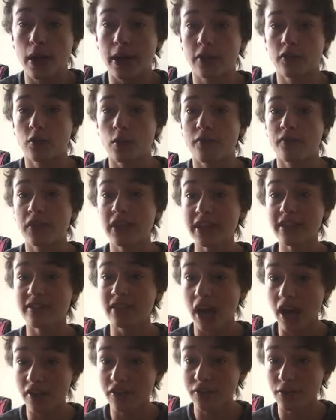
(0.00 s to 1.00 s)
So if he
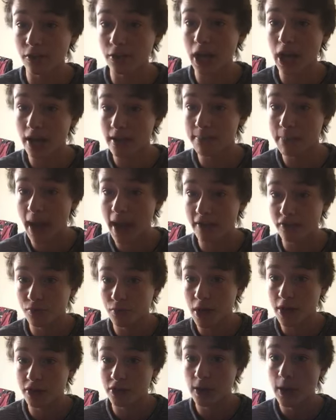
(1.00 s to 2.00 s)
does learn how to pass
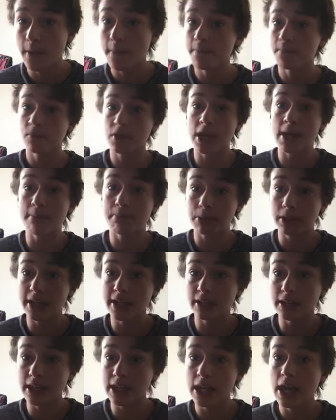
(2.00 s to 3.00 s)
rush
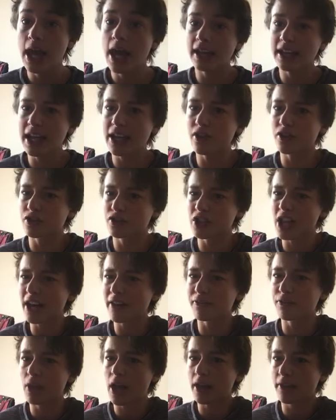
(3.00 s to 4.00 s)
completely, again, there's
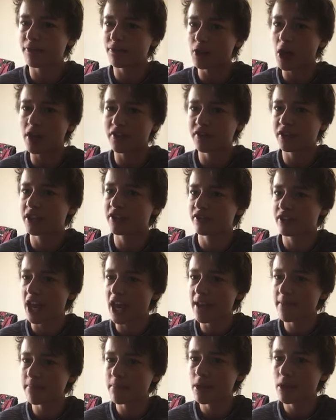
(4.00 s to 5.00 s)
not a lot of flaws in his
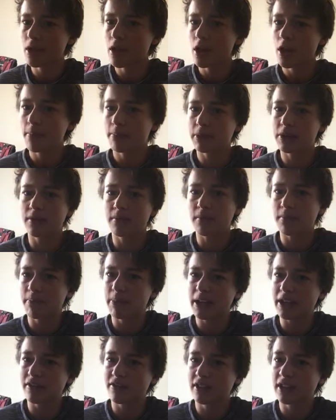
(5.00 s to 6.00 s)
game, but the
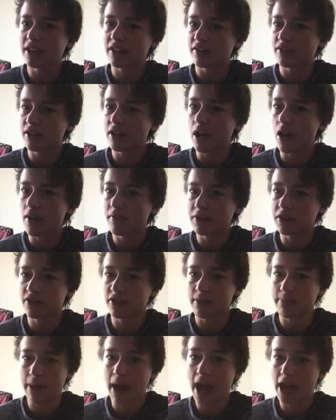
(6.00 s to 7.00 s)
biggest thing is
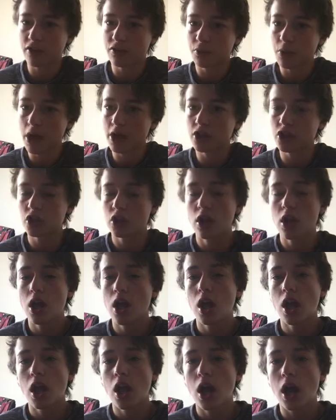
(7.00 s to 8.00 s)
obviously pass rush.
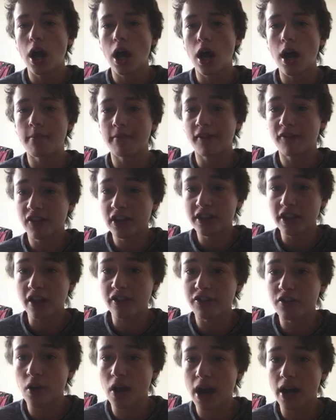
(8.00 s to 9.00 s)
If he
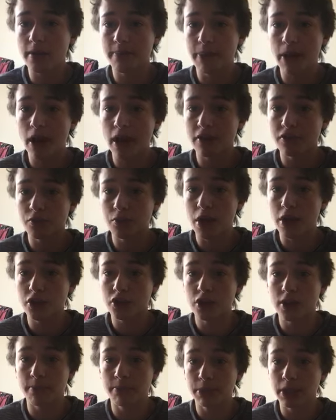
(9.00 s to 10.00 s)
does know how to pass
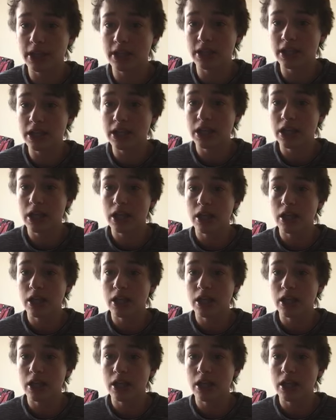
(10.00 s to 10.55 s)
rush completely,